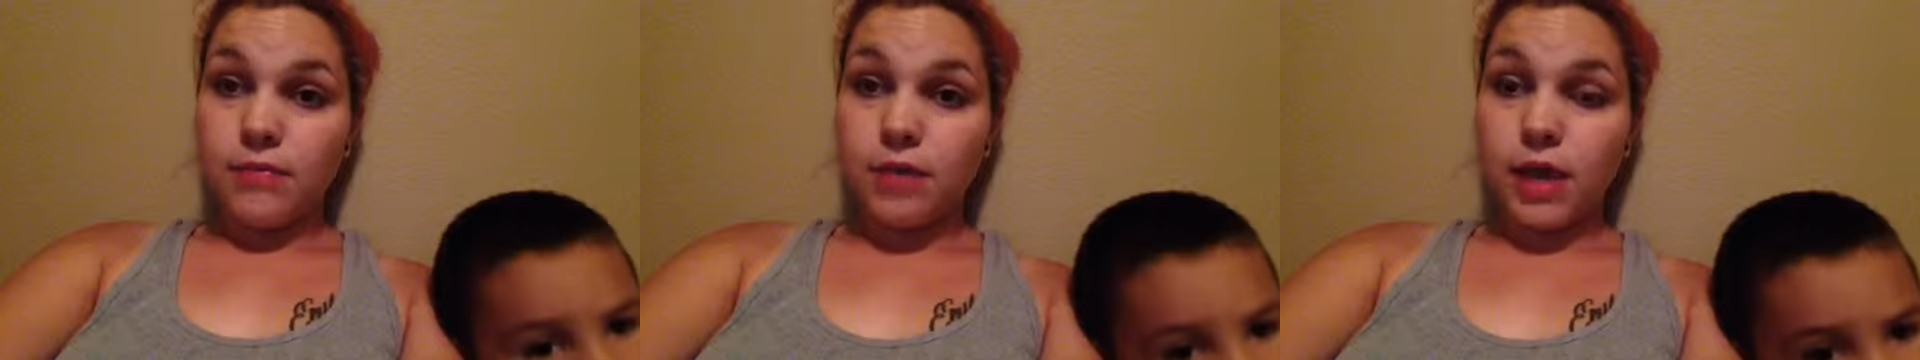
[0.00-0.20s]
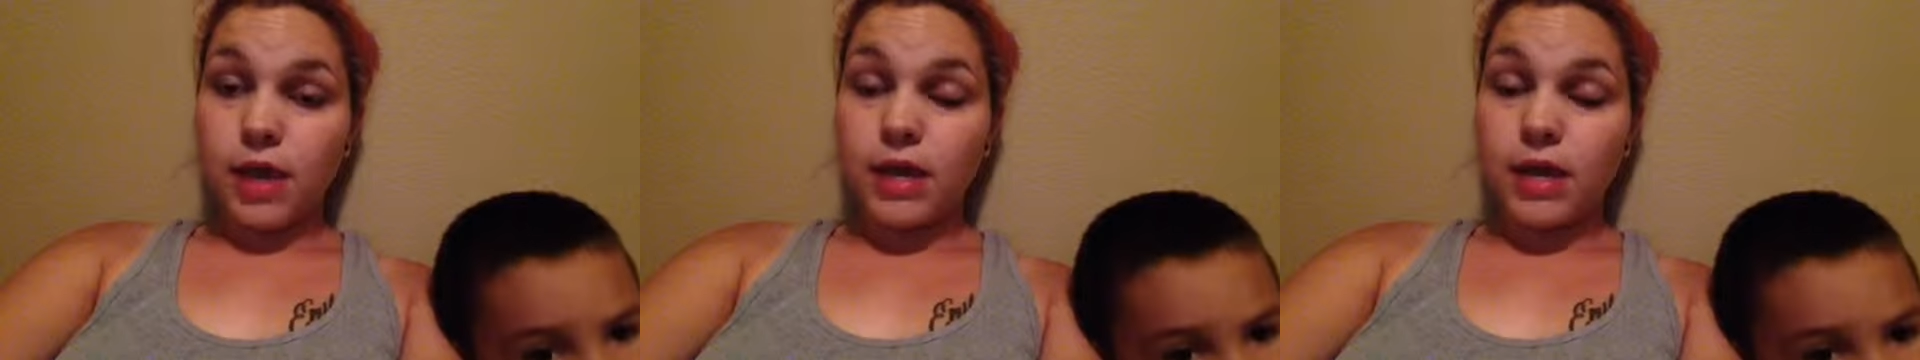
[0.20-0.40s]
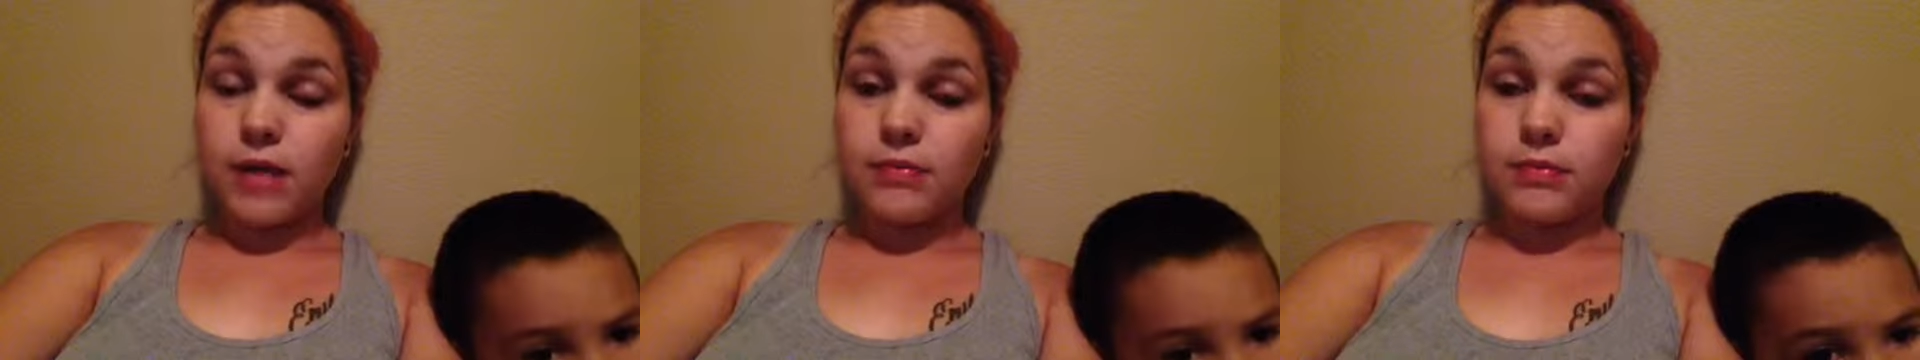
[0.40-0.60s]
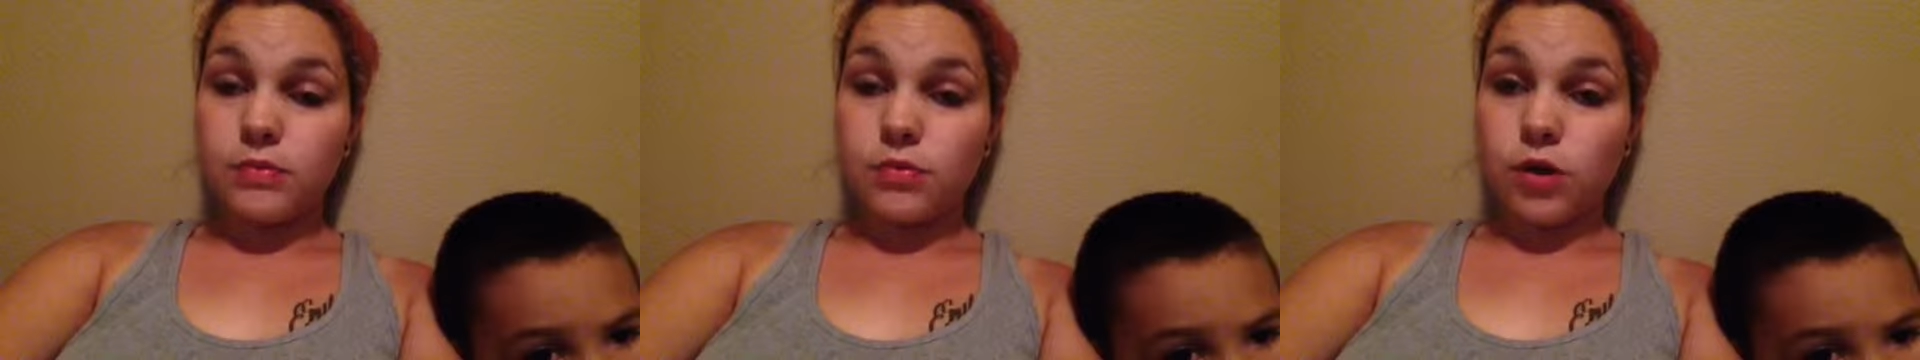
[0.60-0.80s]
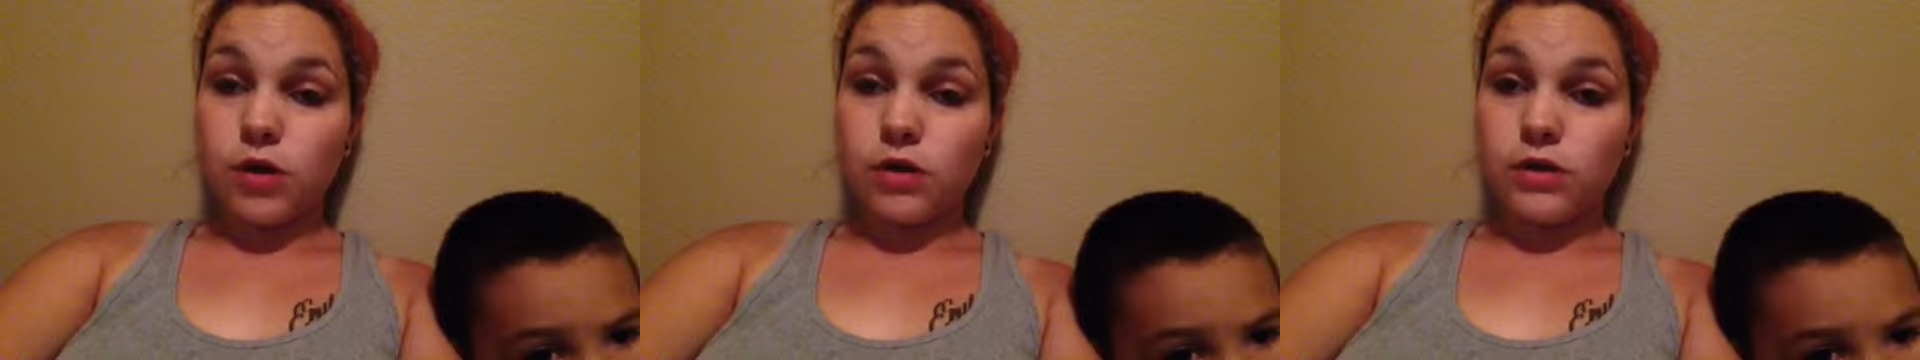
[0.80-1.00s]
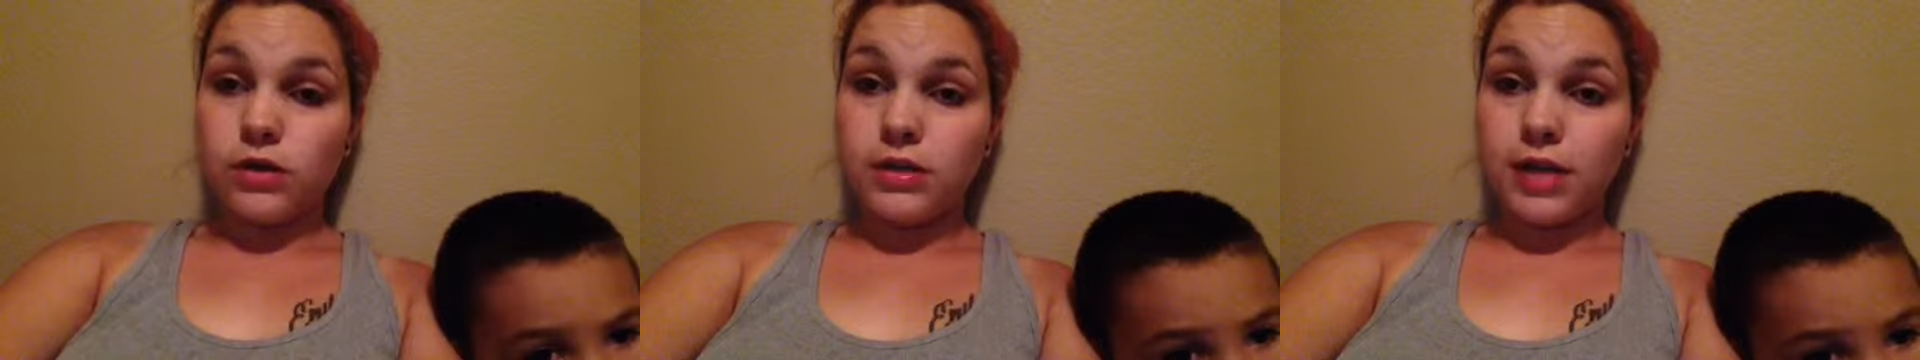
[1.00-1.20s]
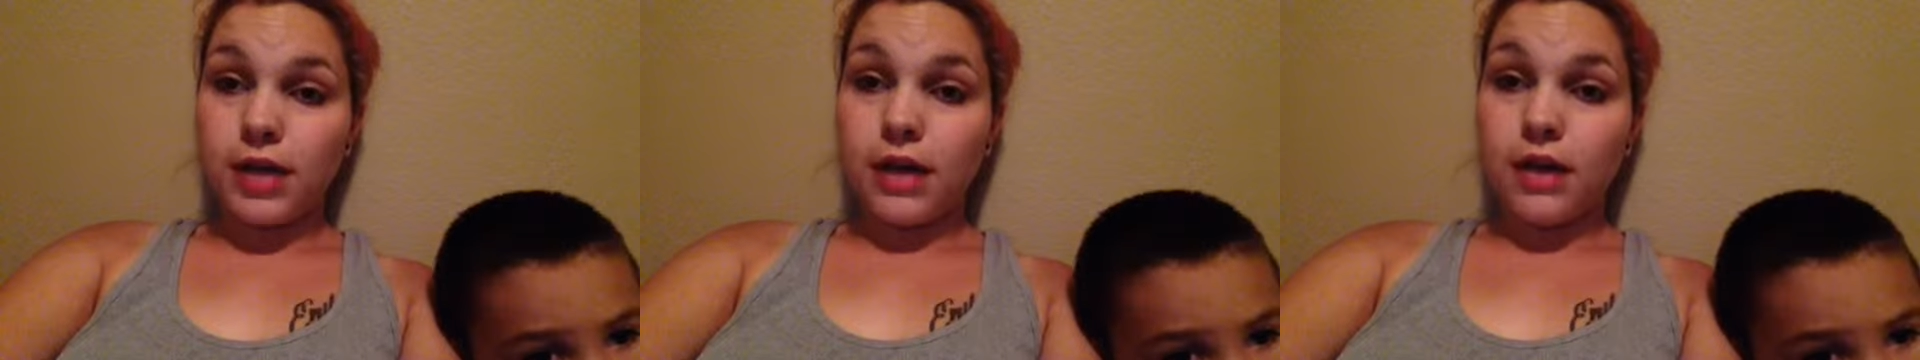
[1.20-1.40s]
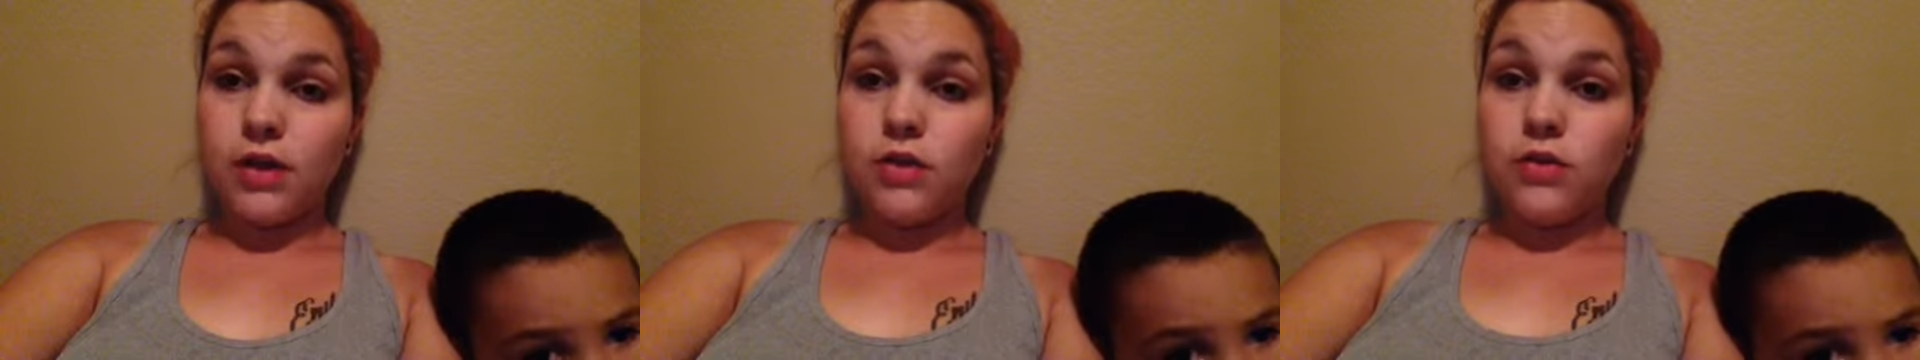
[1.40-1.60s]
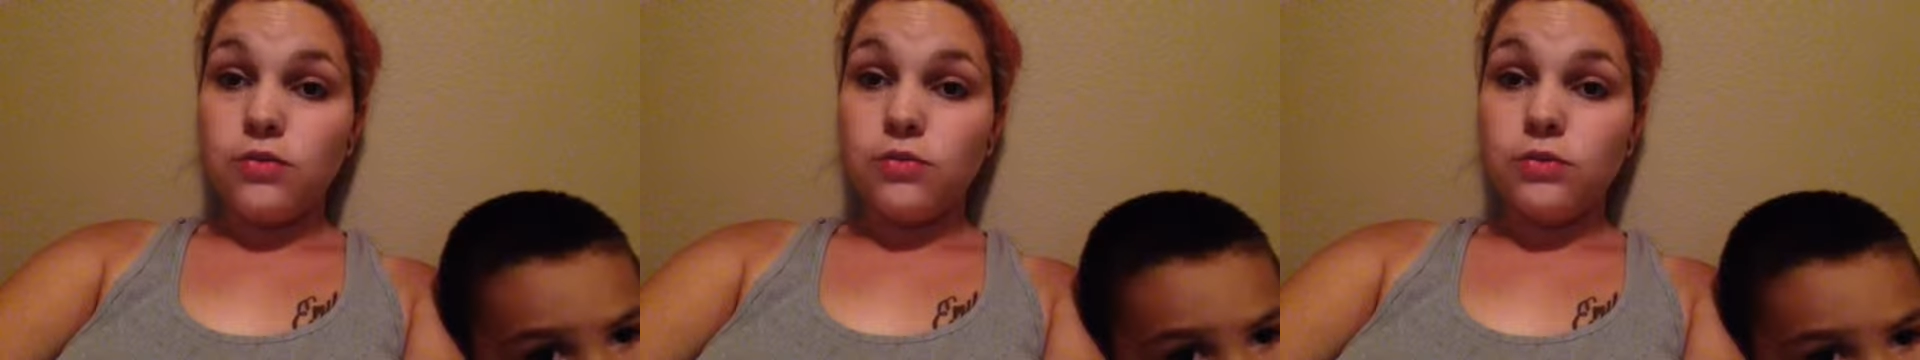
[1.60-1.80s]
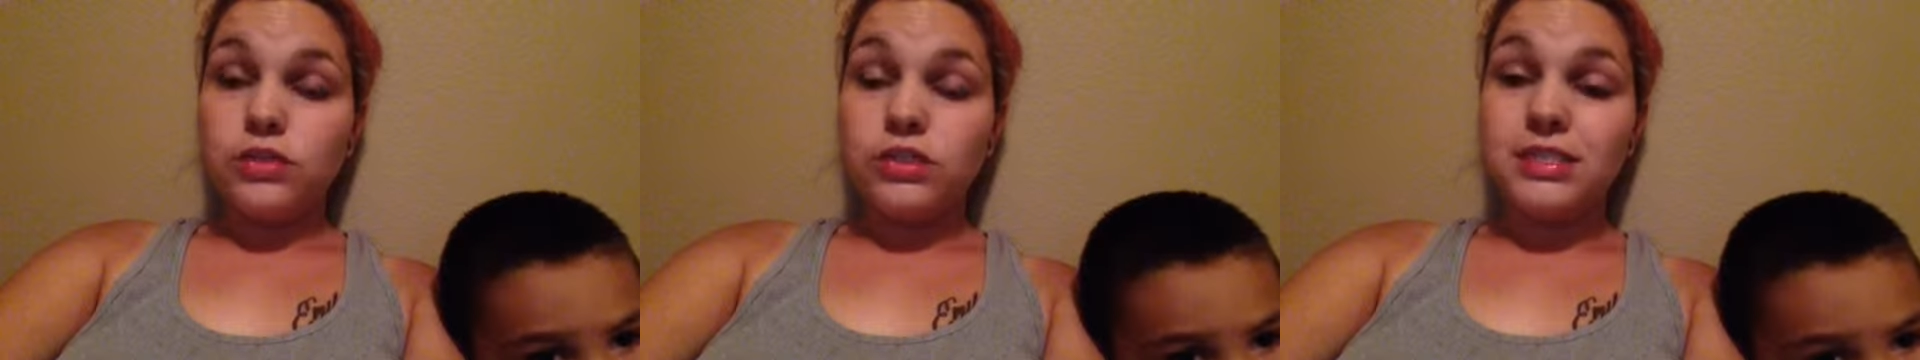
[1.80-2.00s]
8 cups of water a day,
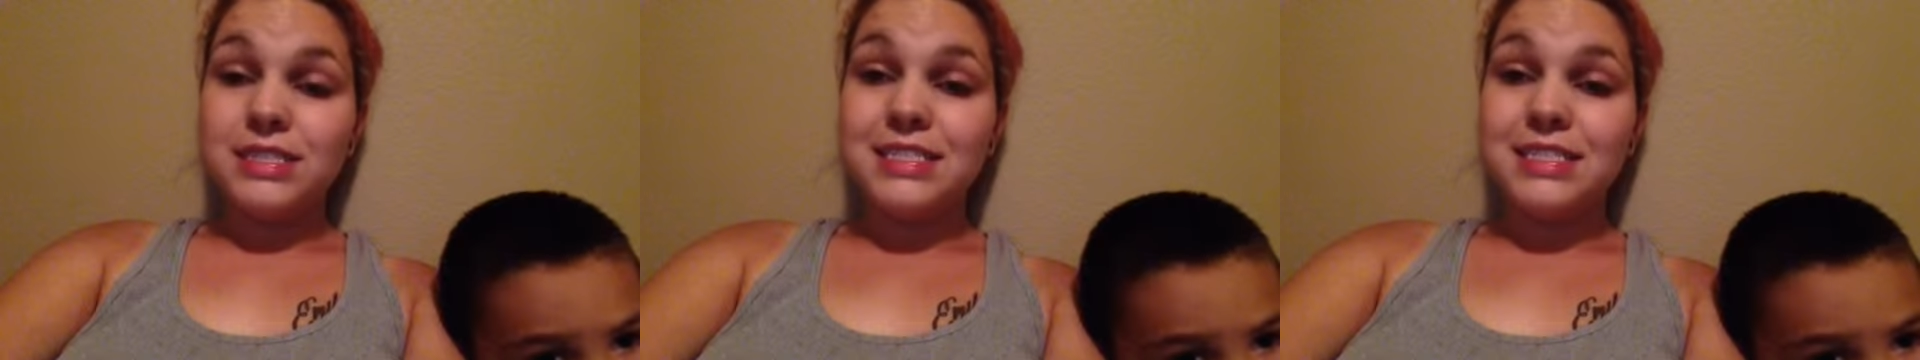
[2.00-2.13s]
which is